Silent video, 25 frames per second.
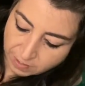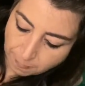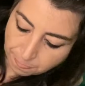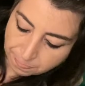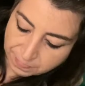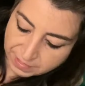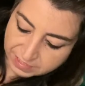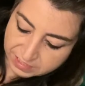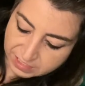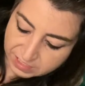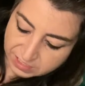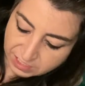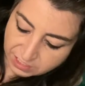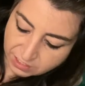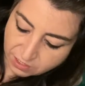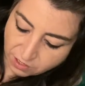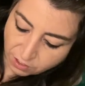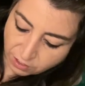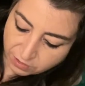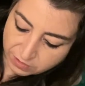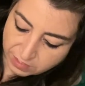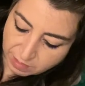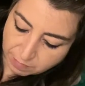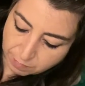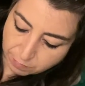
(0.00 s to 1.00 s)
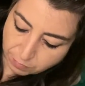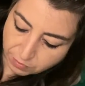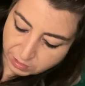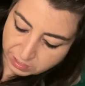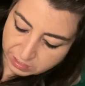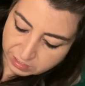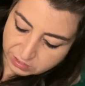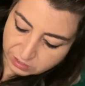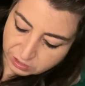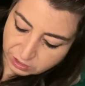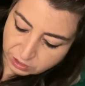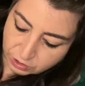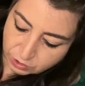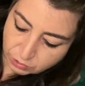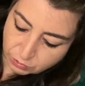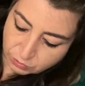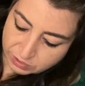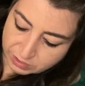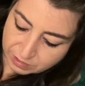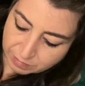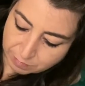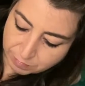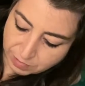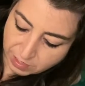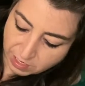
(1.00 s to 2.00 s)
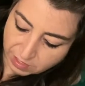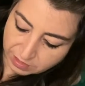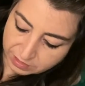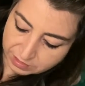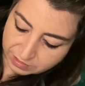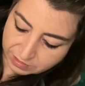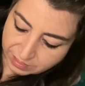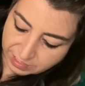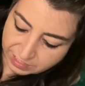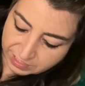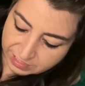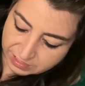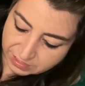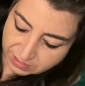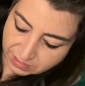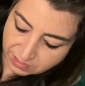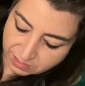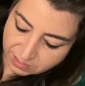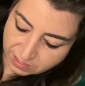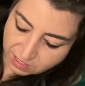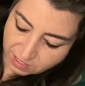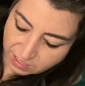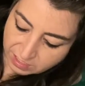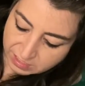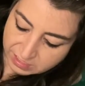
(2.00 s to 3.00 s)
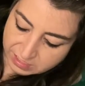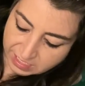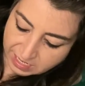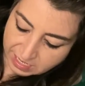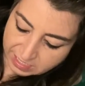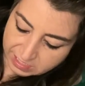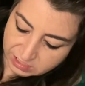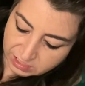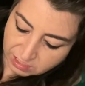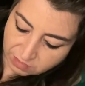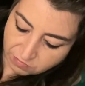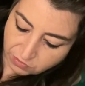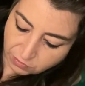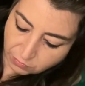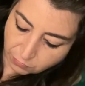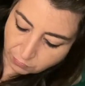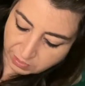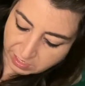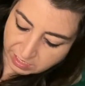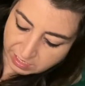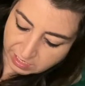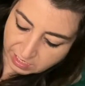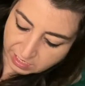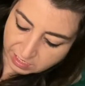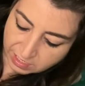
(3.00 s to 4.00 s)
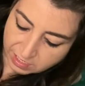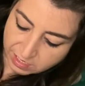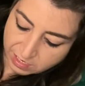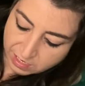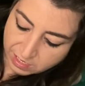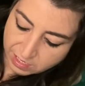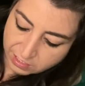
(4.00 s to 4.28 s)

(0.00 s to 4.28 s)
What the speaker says: This is a card that brings you symbolically into the context of the reading.